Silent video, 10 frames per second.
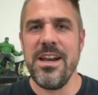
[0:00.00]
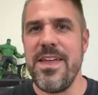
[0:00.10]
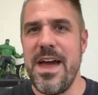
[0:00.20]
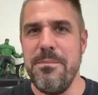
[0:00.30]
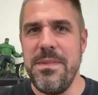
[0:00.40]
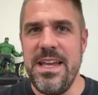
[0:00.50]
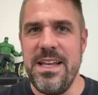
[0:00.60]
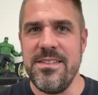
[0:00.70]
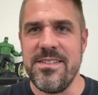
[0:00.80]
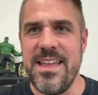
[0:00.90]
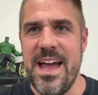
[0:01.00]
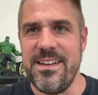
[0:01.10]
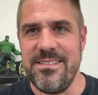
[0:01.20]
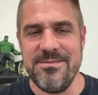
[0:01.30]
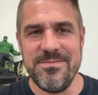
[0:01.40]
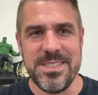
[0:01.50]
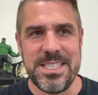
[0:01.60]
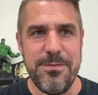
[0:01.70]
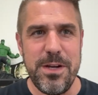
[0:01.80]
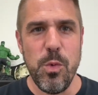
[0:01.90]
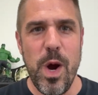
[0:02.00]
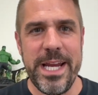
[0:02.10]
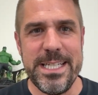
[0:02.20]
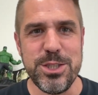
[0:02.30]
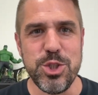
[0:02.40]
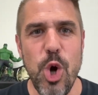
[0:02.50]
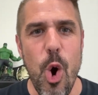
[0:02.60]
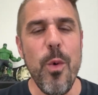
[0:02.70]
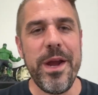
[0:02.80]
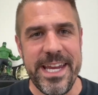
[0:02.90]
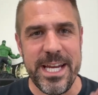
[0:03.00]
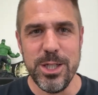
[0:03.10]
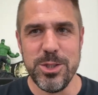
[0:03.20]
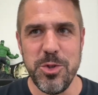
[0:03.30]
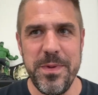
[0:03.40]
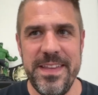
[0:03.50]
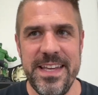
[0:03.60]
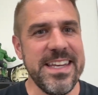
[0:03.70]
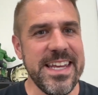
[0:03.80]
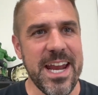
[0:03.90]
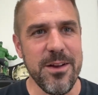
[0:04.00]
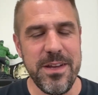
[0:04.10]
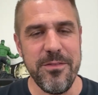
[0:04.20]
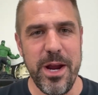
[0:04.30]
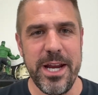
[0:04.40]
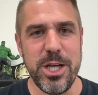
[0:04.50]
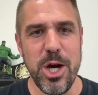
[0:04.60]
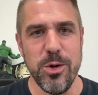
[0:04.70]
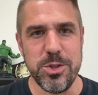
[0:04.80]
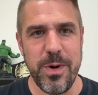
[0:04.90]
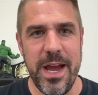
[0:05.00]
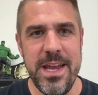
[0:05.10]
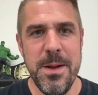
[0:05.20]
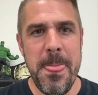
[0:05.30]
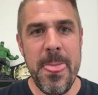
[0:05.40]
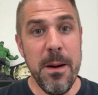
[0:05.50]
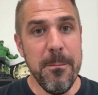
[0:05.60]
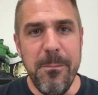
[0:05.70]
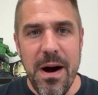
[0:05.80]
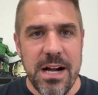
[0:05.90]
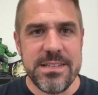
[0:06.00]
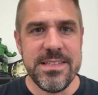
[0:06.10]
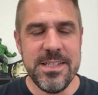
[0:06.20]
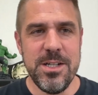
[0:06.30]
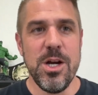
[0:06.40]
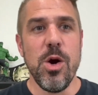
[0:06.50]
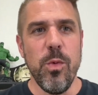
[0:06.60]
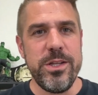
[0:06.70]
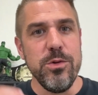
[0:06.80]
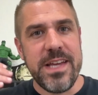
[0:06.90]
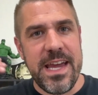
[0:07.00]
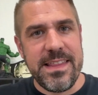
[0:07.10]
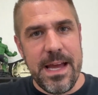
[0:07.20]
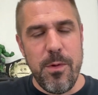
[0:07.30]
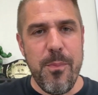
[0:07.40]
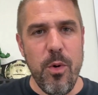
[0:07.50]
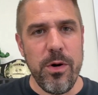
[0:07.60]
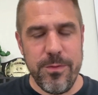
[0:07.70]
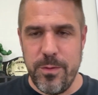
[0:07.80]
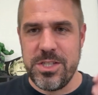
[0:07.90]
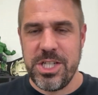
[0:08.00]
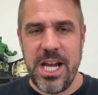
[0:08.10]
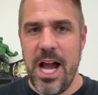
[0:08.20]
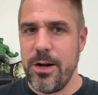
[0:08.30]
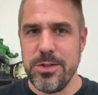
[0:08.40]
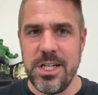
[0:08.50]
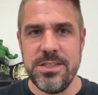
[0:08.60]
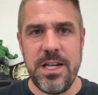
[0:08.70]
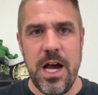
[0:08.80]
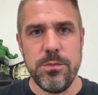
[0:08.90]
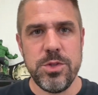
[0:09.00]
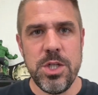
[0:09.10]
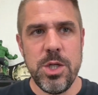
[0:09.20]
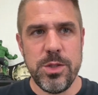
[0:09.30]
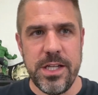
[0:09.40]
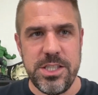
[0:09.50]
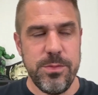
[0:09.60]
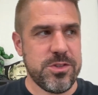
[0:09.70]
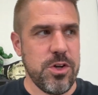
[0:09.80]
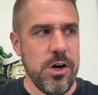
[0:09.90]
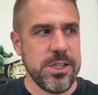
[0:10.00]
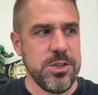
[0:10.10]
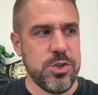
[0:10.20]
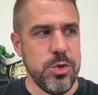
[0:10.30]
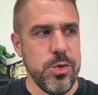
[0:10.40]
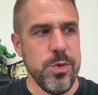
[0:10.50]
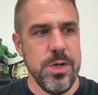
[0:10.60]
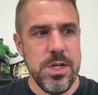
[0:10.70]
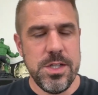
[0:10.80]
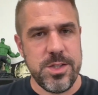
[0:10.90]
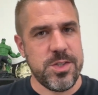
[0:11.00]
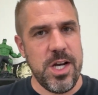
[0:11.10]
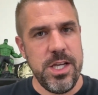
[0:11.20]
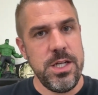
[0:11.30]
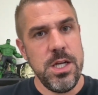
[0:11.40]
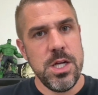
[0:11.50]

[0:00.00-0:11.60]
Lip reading: of that means that Stephanie White is going to be the Indiana Fever head coach, right? But when you take that report from the Chicago Sun-Times that she was talking to the Sun,